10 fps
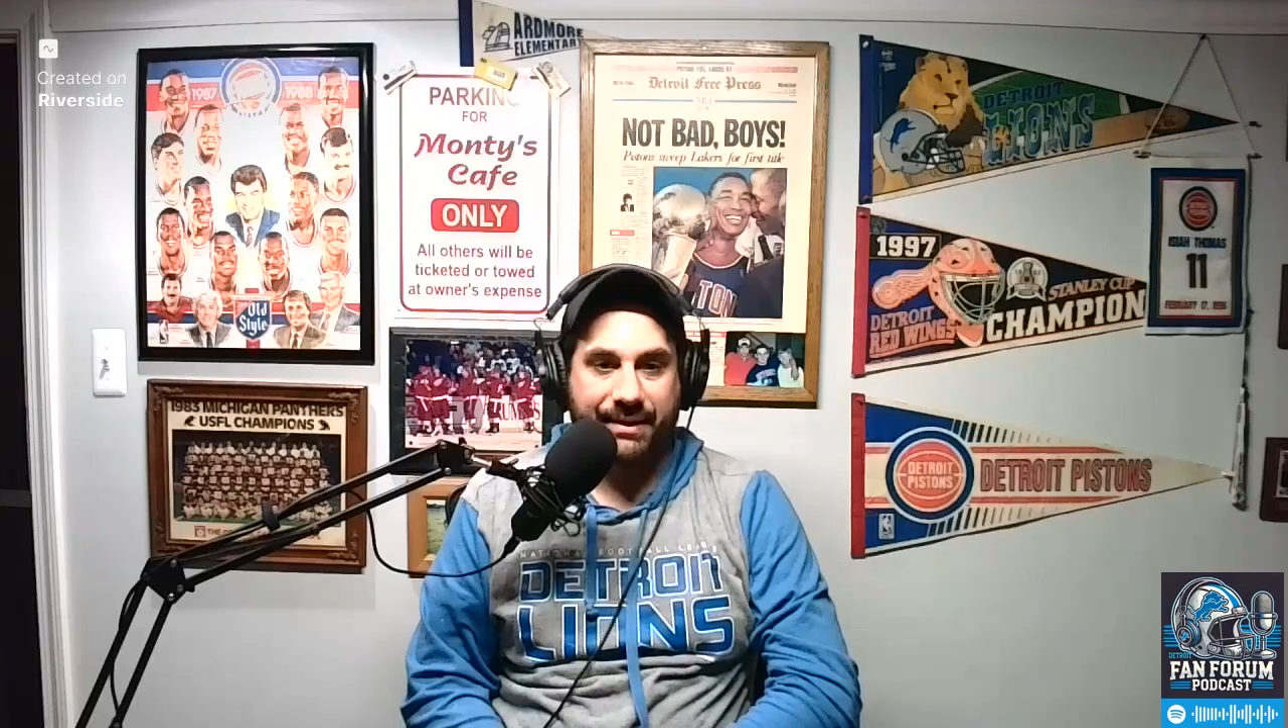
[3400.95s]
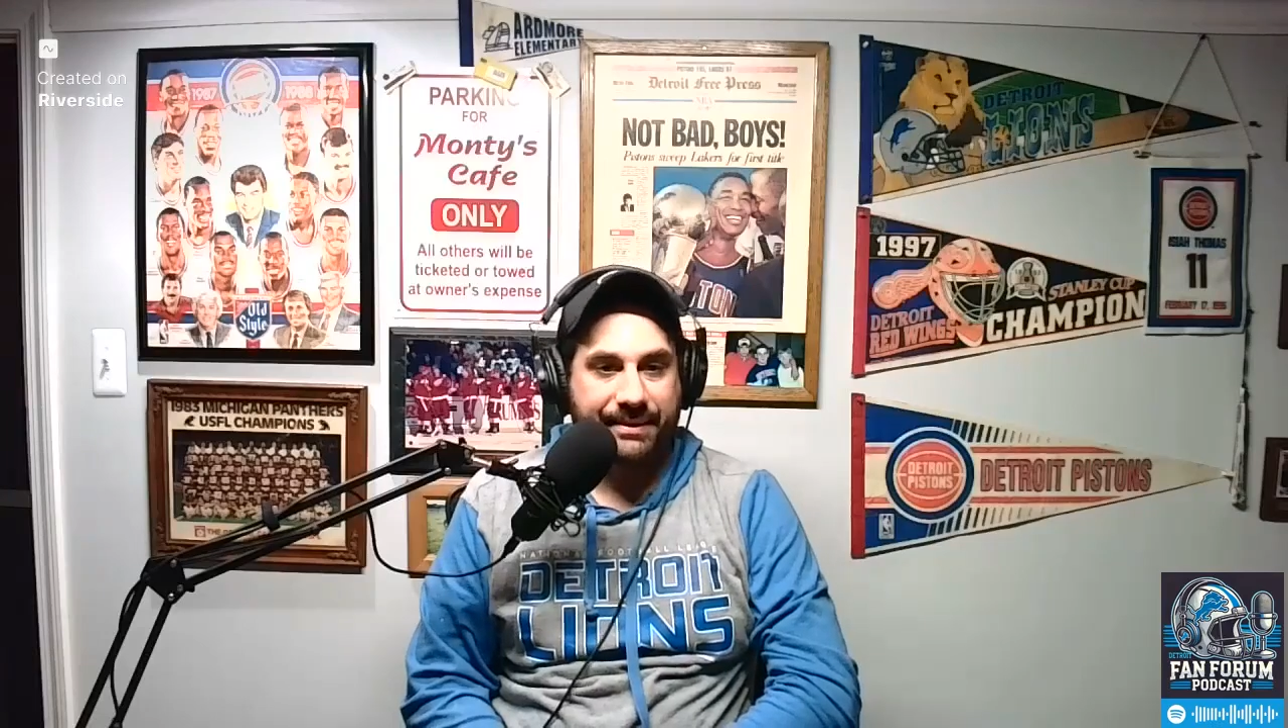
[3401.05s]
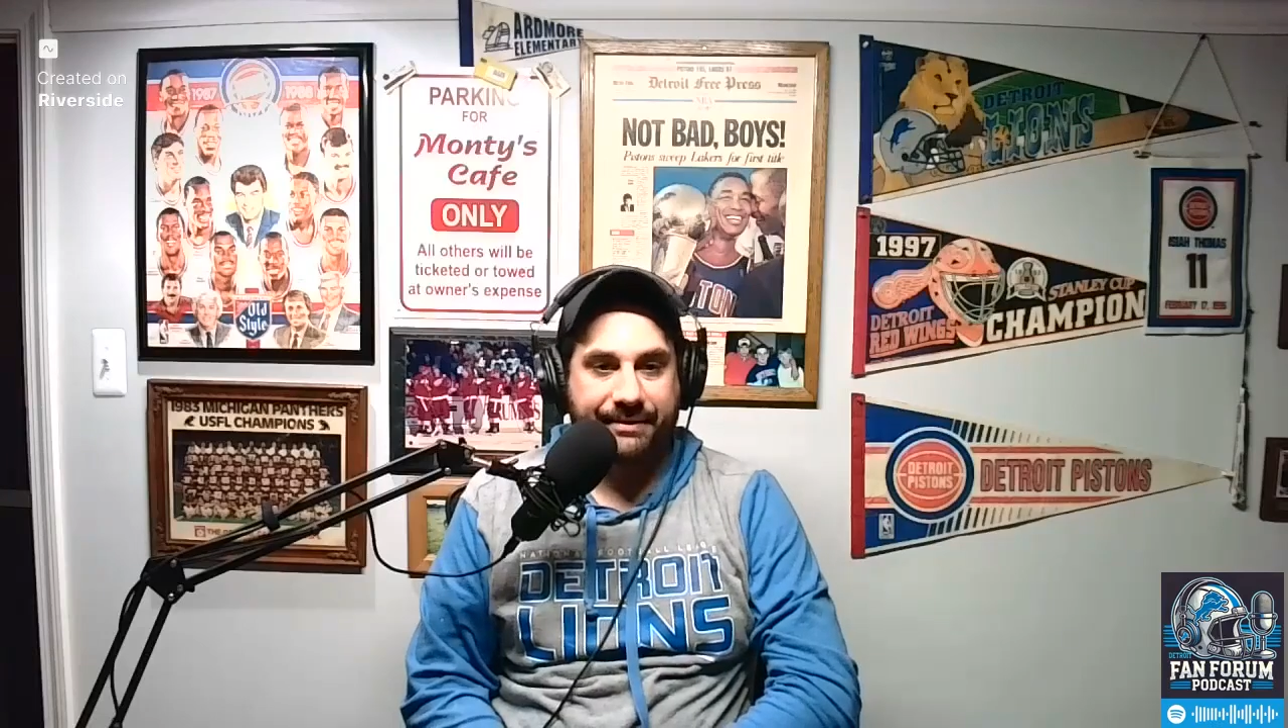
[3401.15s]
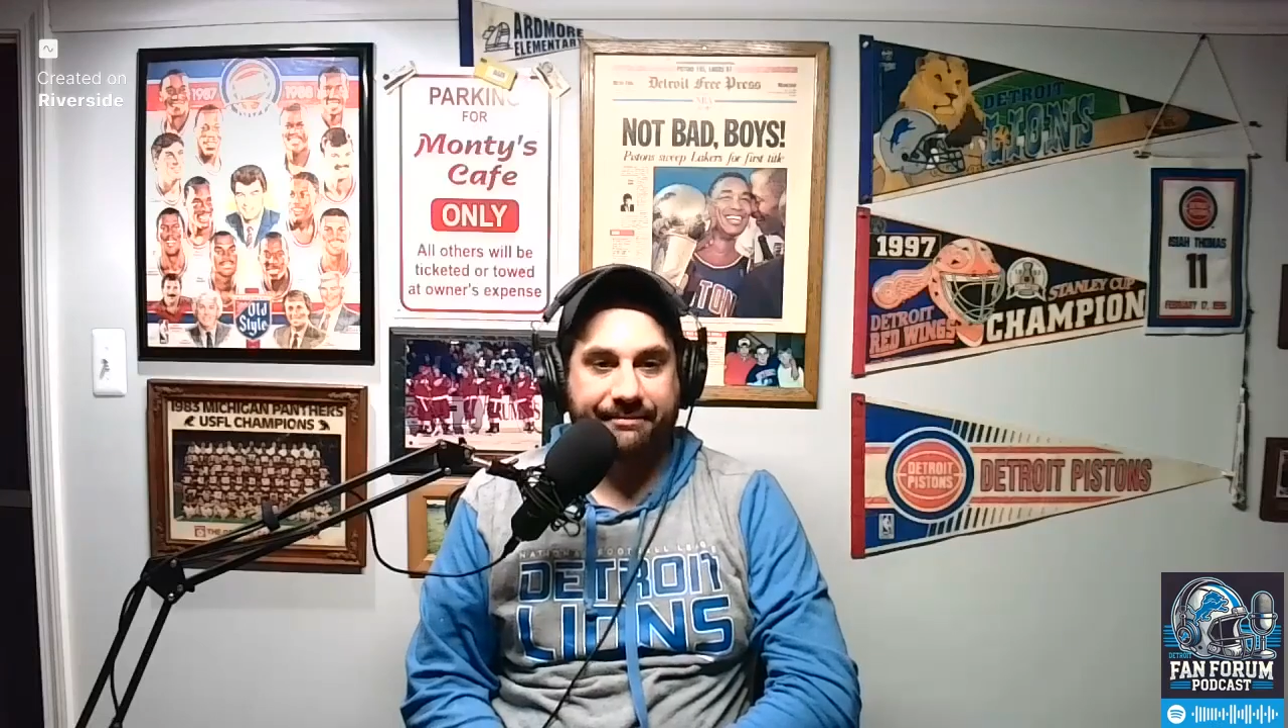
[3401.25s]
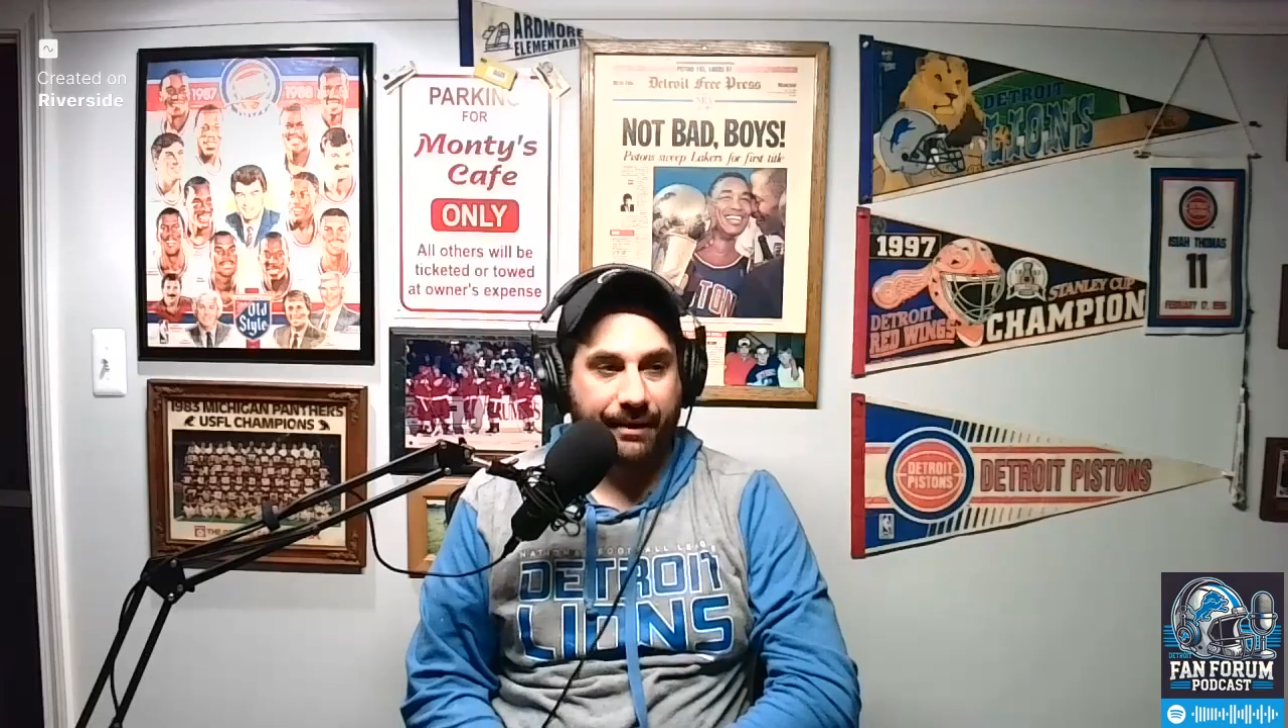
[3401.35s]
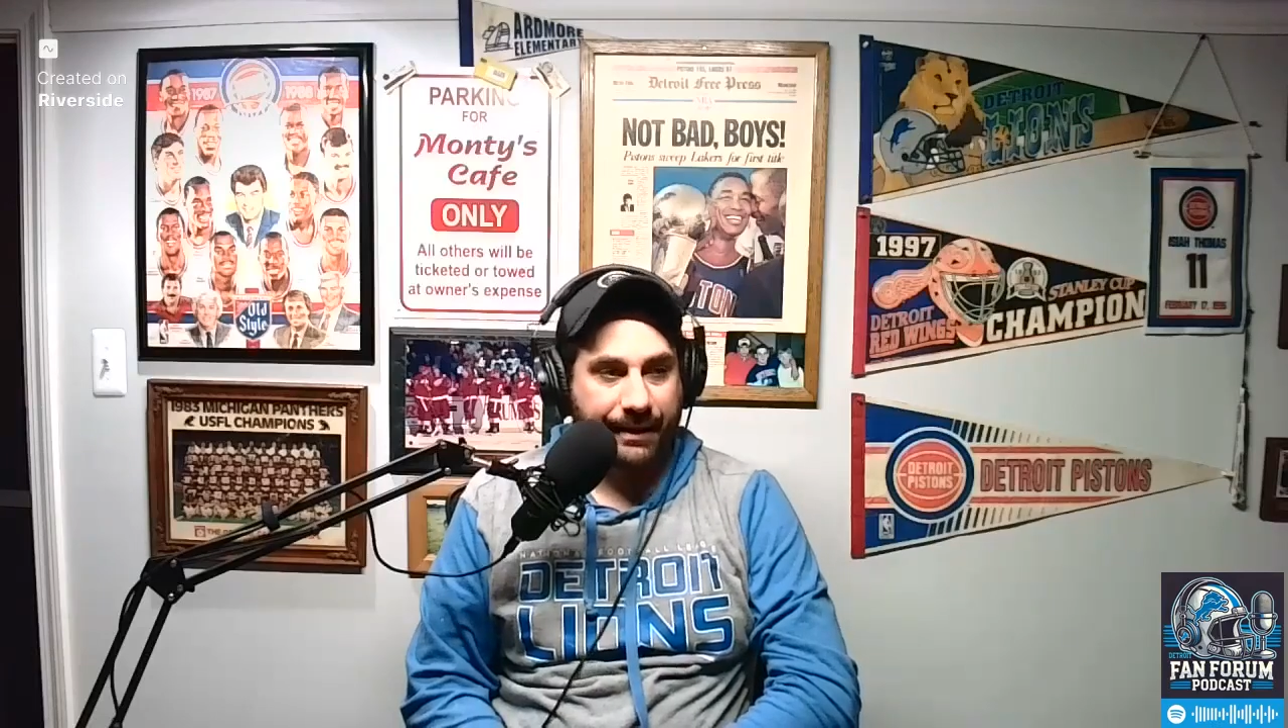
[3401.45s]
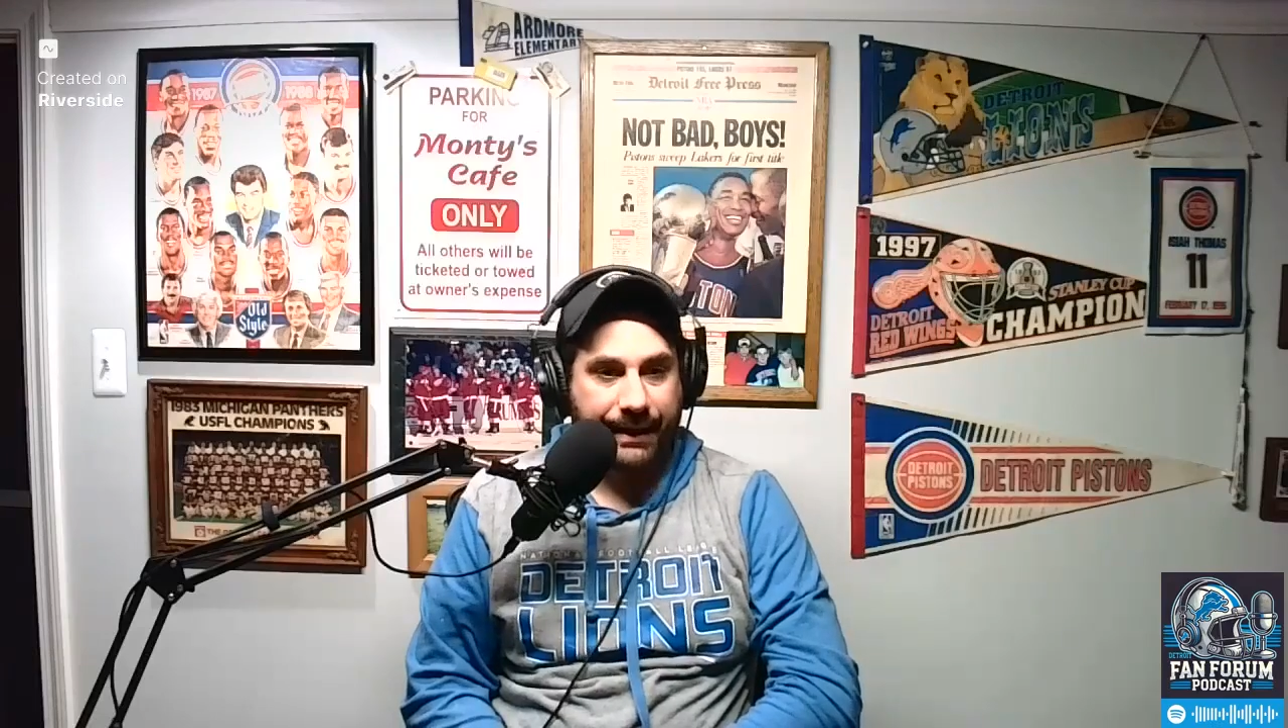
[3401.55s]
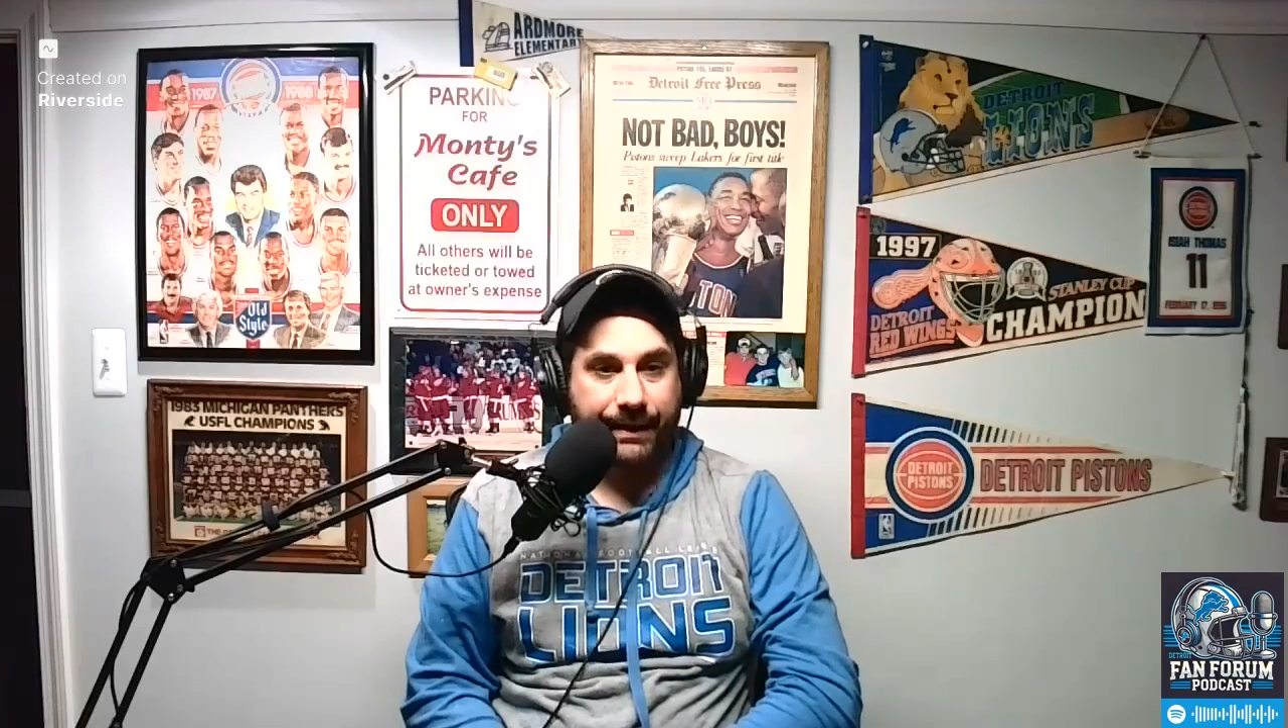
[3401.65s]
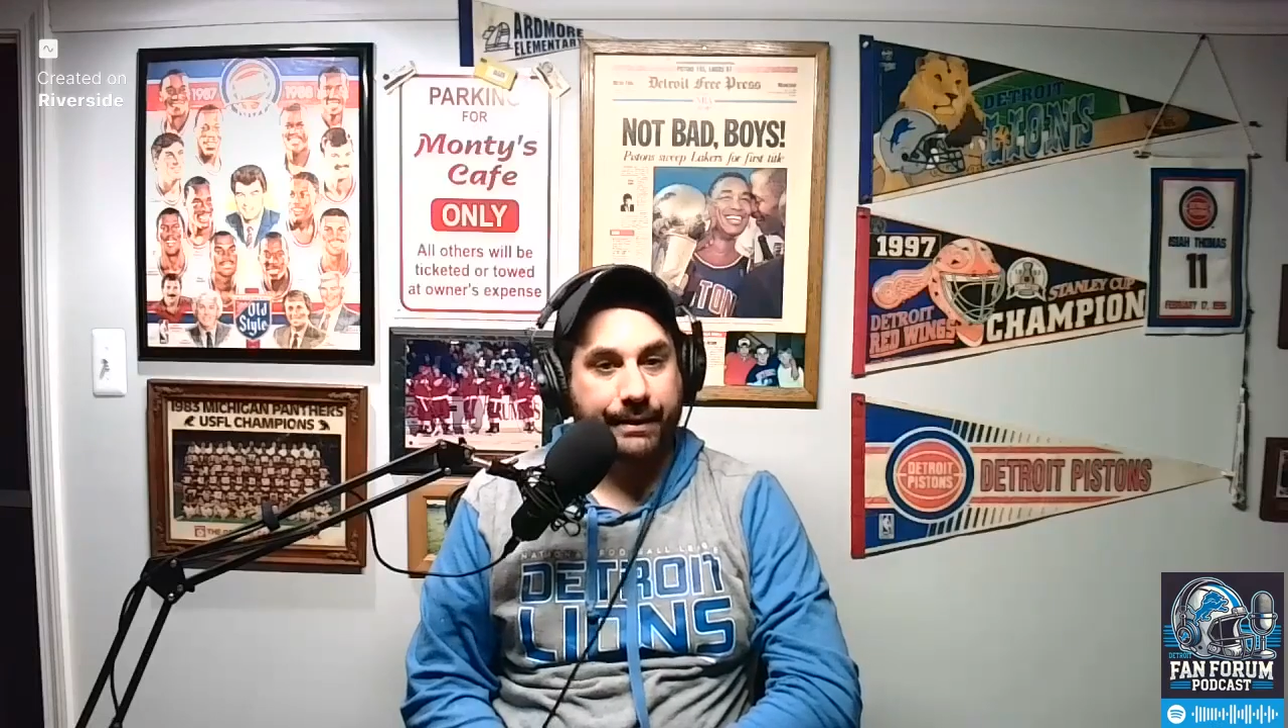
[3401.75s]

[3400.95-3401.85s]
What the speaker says: get me the fuck out